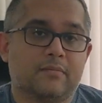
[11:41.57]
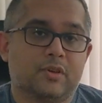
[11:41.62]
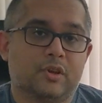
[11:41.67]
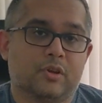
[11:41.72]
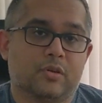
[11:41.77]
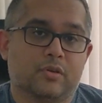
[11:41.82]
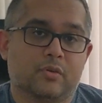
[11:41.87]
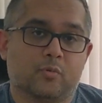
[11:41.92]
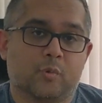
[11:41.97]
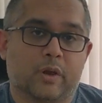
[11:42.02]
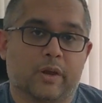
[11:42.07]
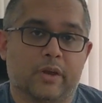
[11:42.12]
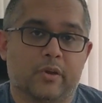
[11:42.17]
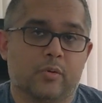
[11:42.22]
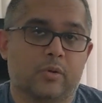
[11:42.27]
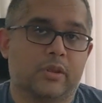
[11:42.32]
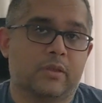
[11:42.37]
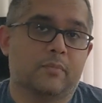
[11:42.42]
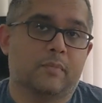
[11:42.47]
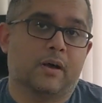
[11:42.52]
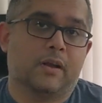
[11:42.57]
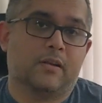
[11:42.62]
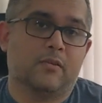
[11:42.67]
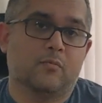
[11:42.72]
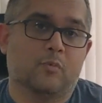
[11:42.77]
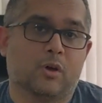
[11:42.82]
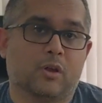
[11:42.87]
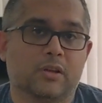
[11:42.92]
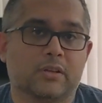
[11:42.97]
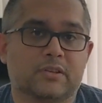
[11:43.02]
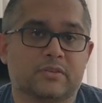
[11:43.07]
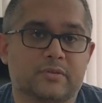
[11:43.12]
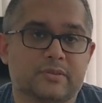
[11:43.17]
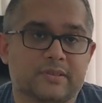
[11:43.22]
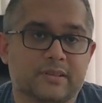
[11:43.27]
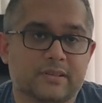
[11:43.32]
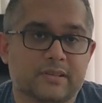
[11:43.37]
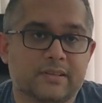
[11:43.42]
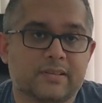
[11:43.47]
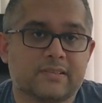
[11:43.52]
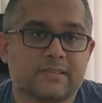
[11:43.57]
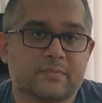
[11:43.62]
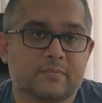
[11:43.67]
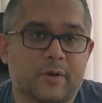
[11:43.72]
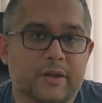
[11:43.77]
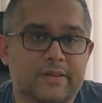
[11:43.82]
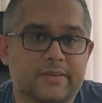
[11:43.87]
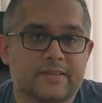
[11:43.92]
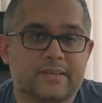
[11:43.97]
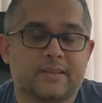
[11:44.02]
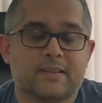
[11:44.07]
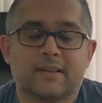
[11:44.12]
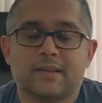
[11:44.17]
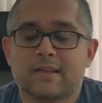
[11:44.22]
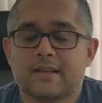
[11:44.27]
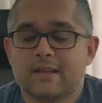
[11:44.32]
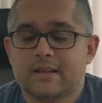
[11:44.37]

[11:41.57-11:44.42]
the one and only Martin Wallace, so it's a little surprising